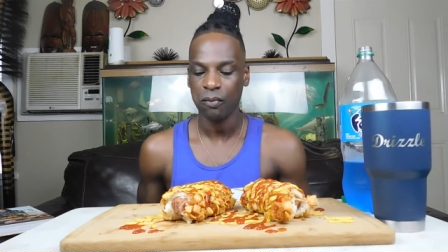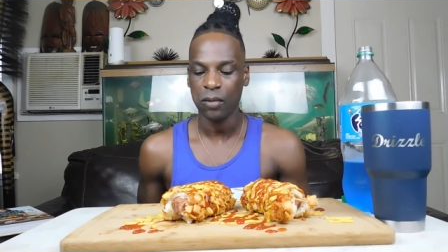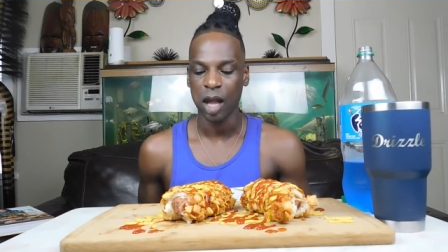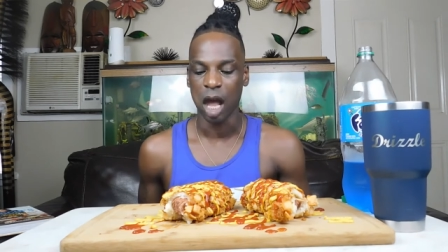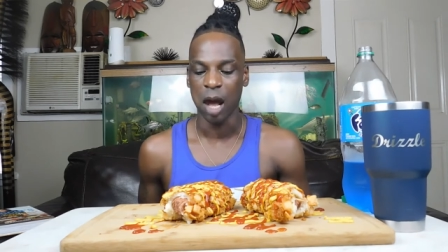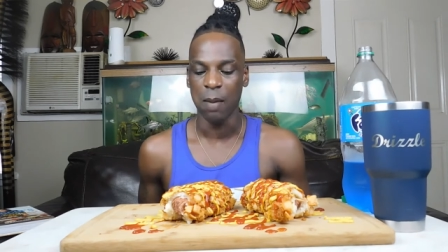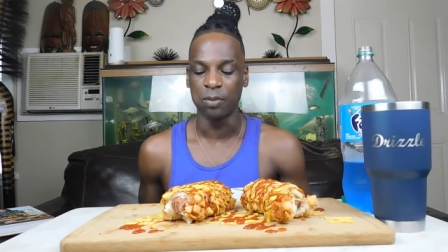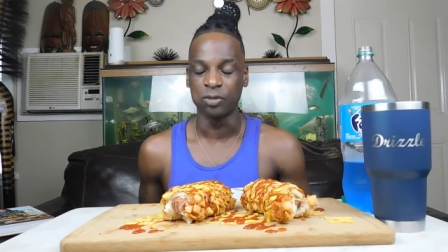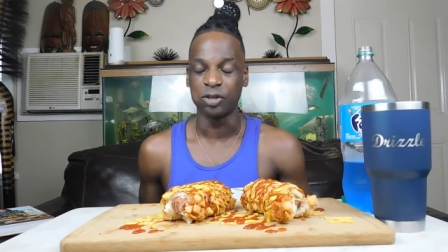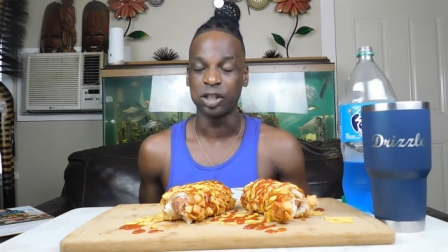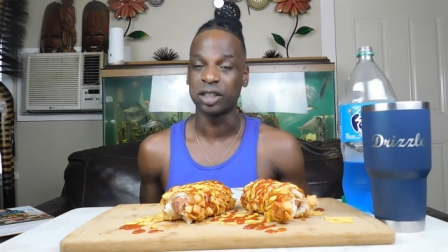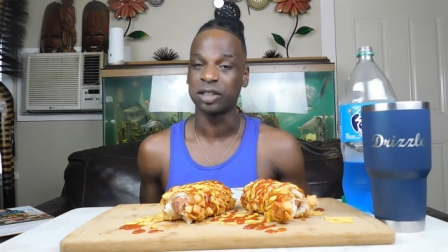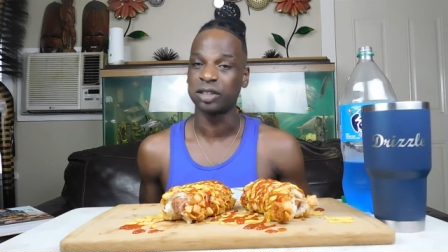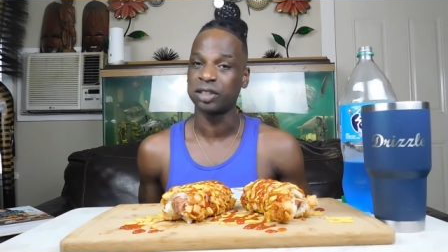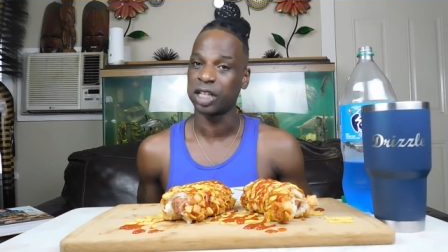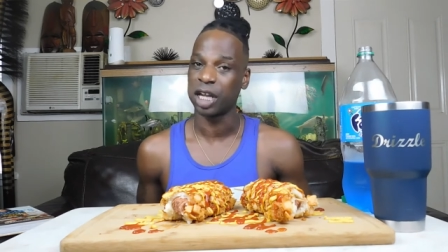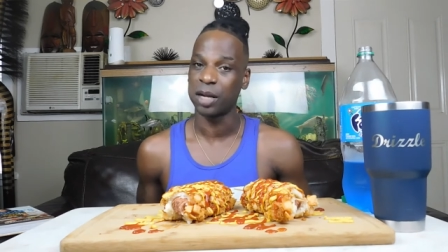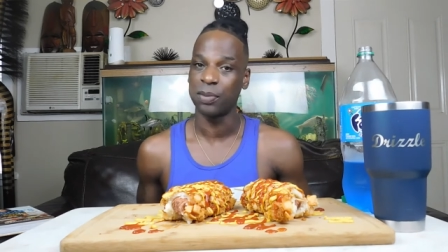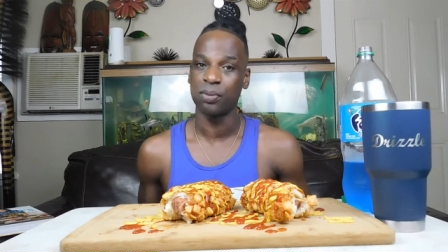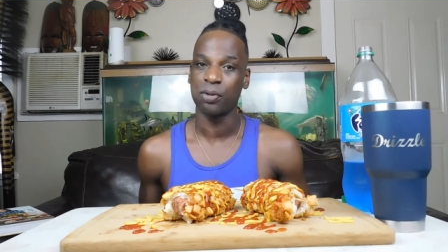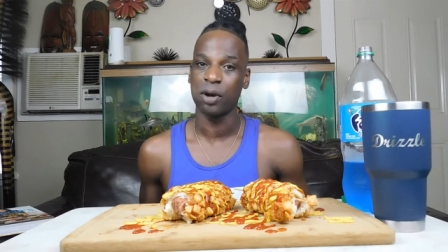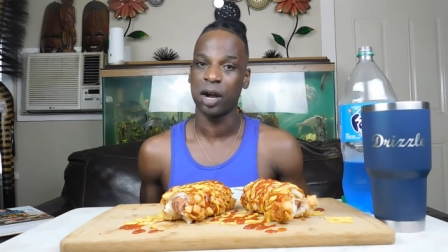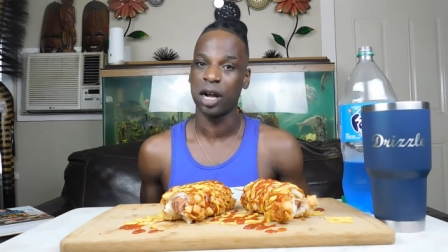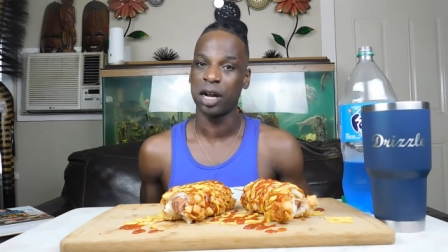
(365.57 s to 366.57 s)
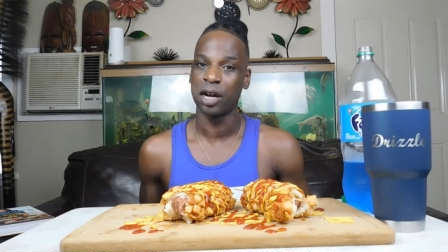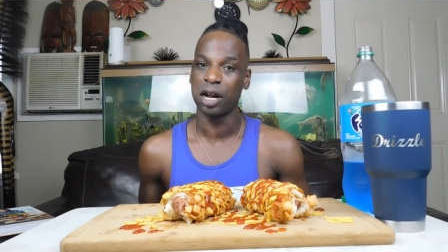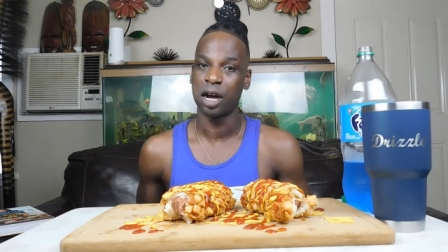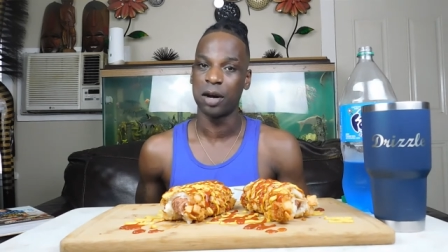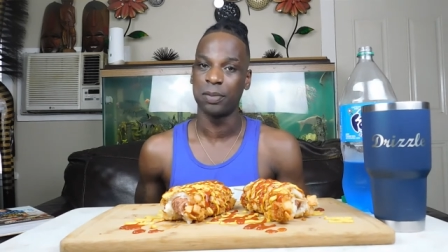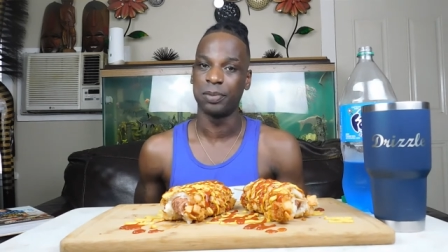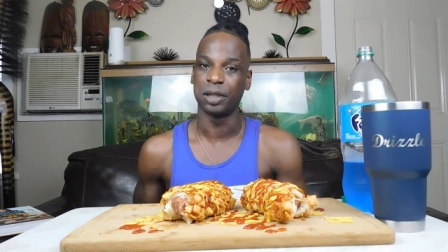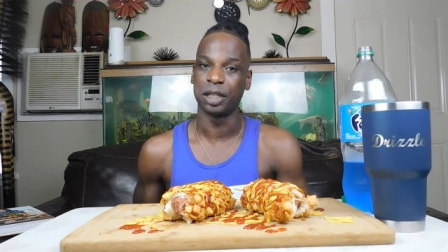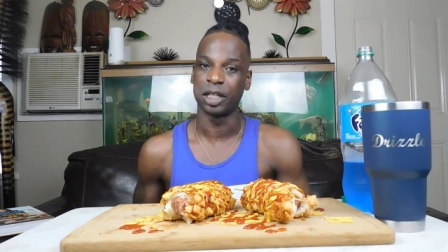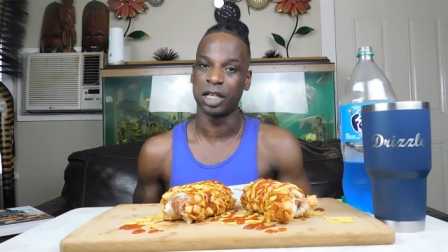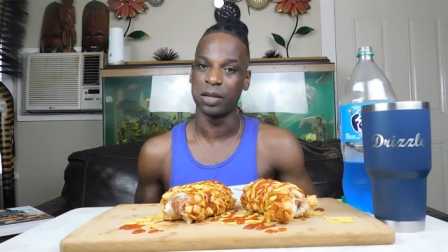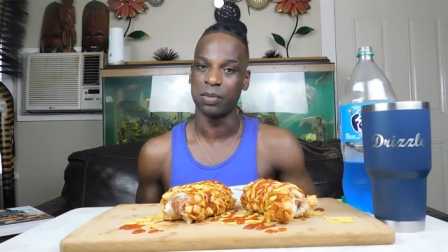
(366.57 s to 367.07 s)
I'm gonna just stay prayed
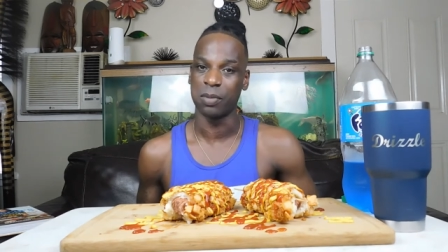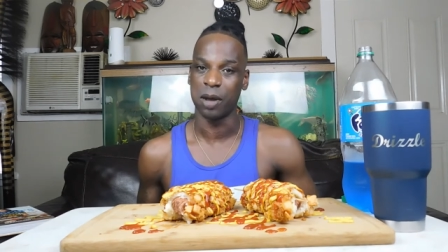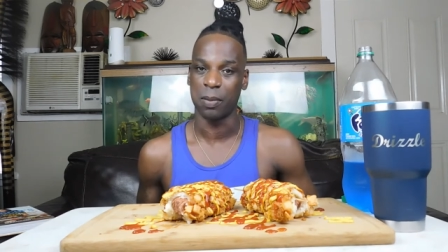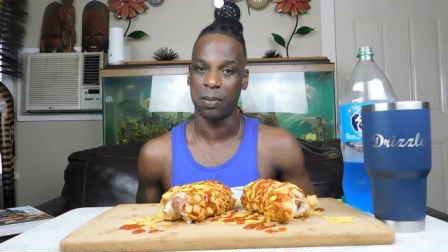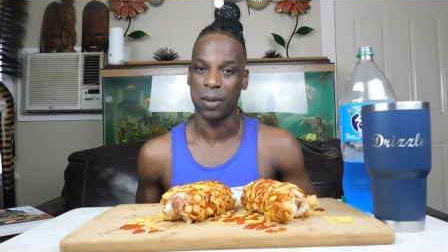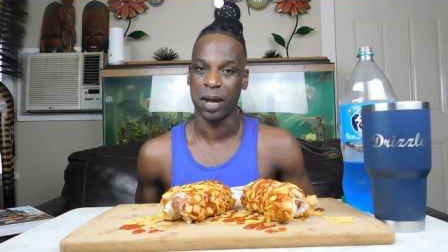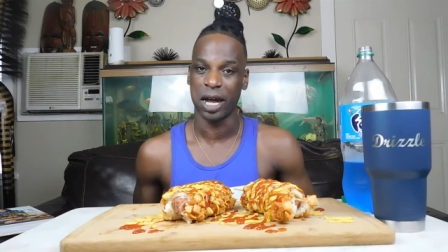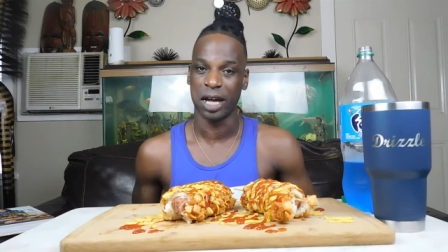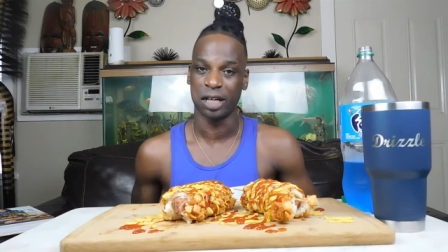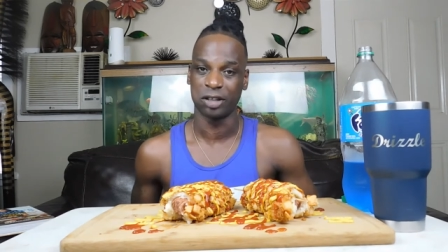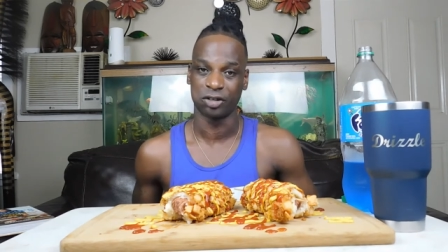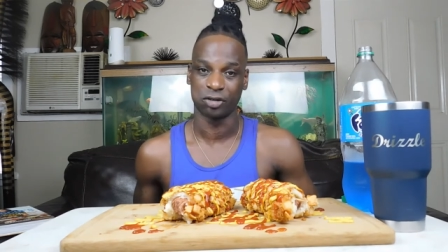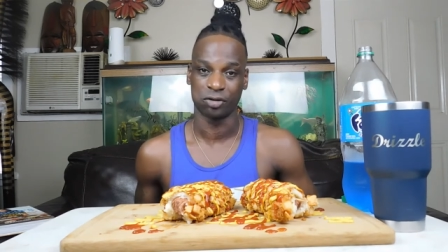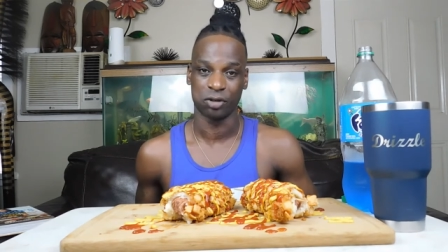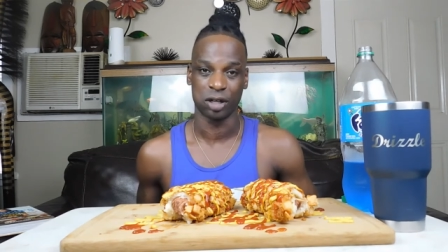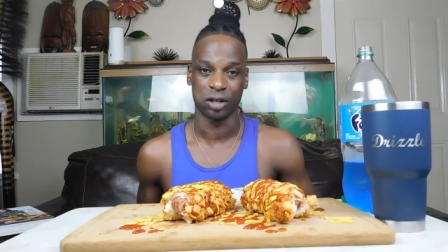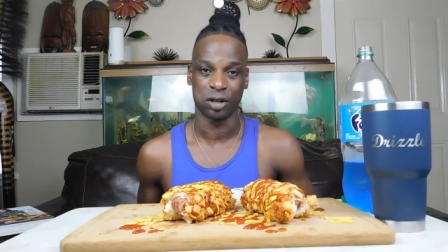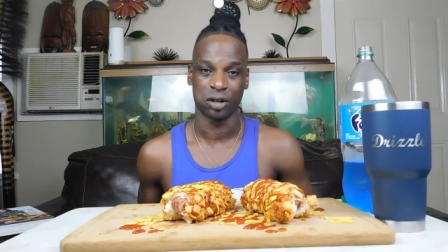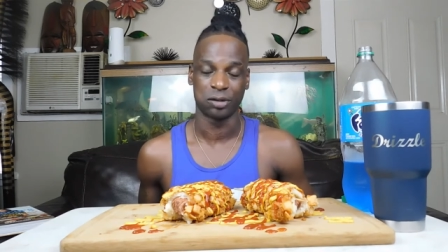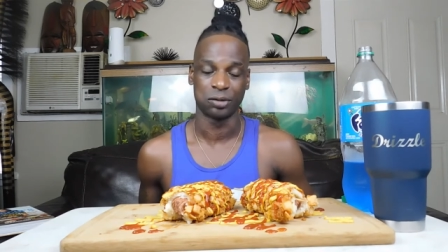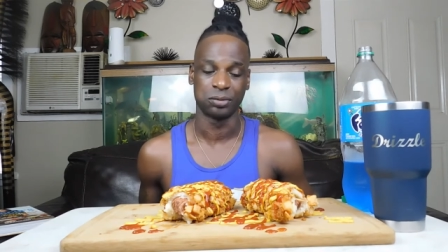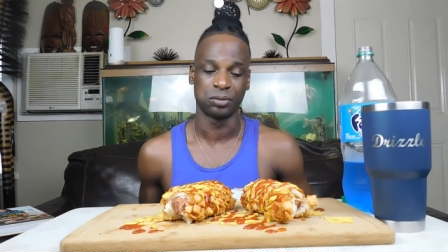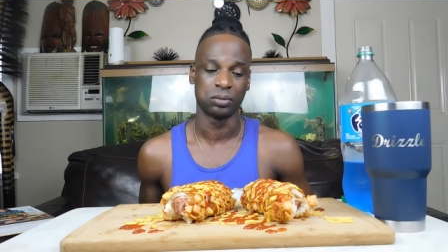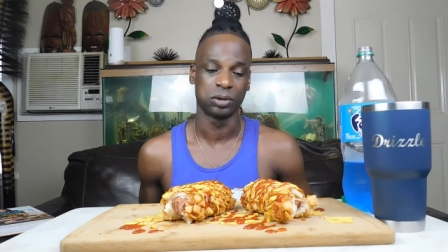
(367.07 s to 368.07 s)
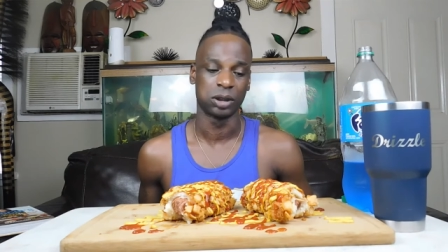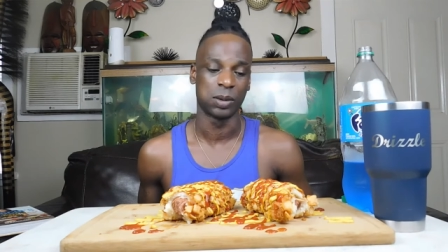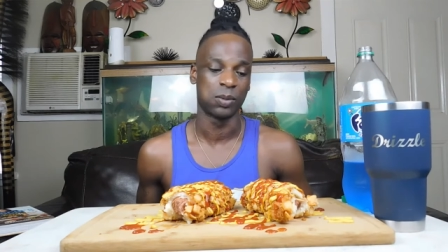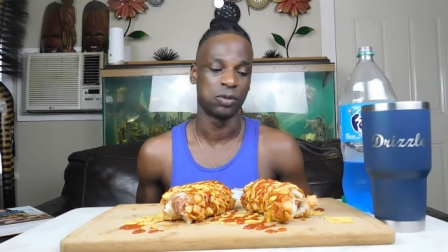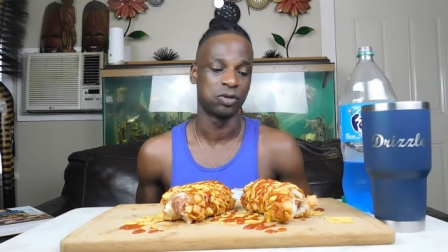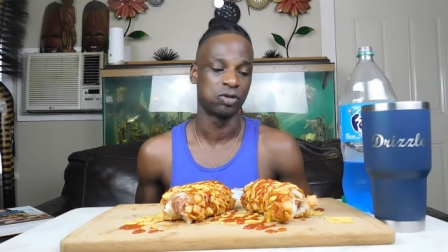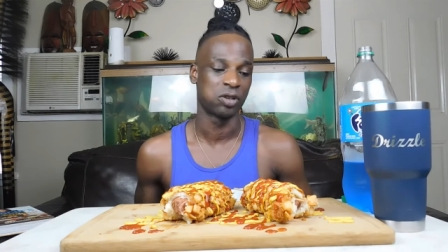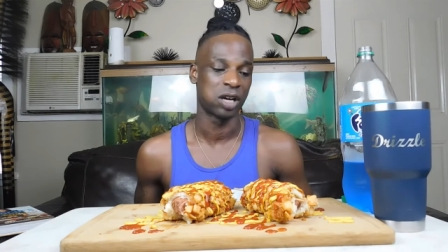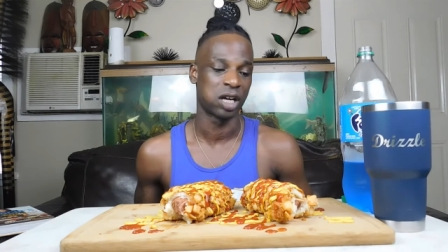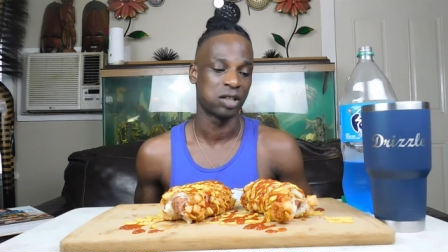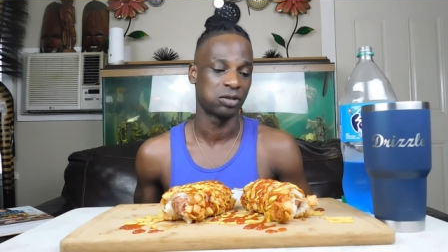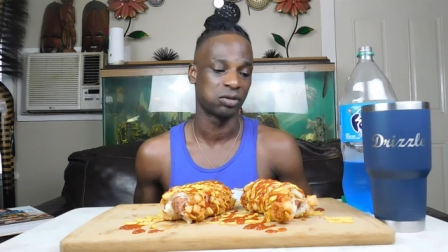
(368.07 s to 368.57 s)
up and keep my mind straight though. I'm gonna
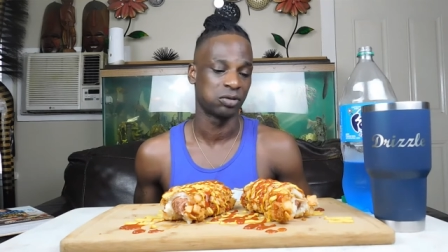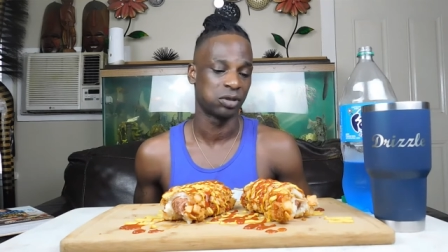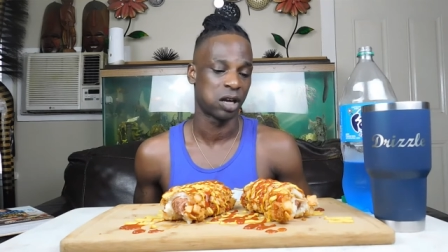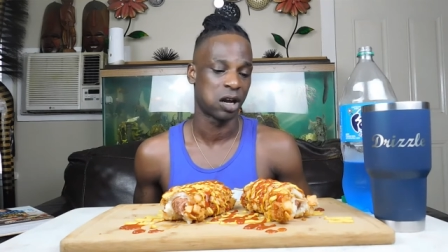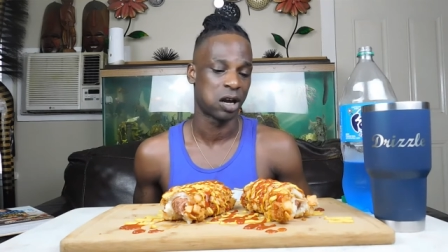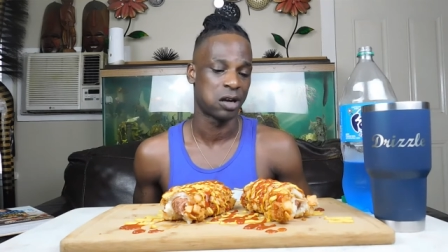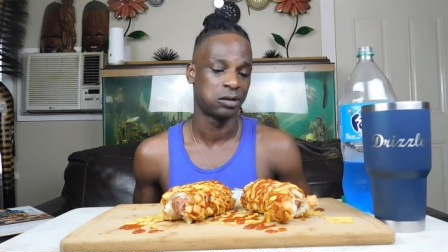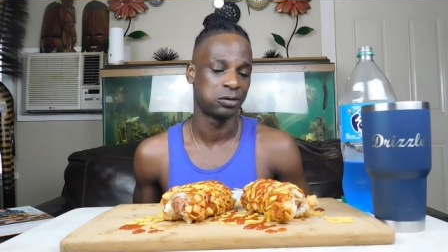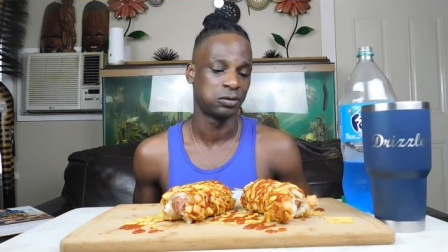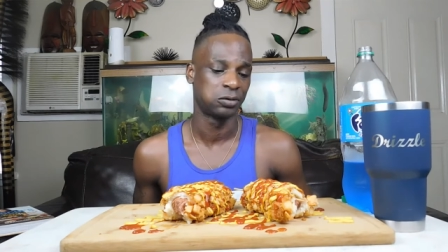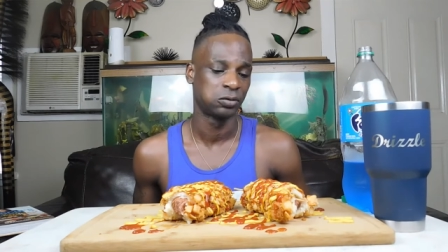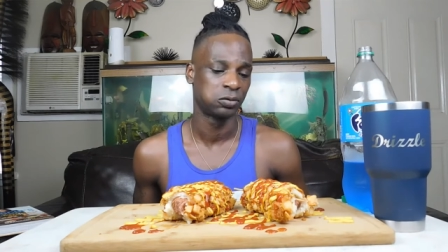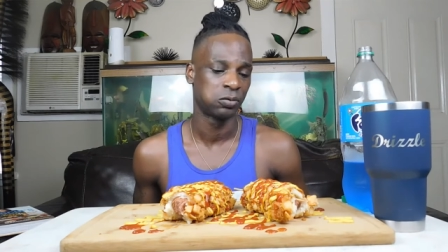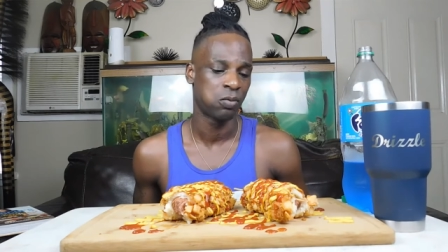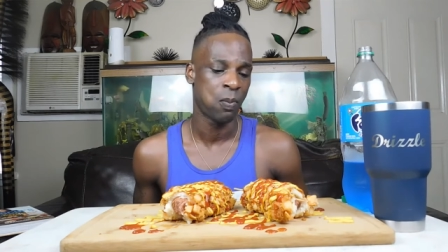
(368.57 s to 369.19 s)
try to, y'all.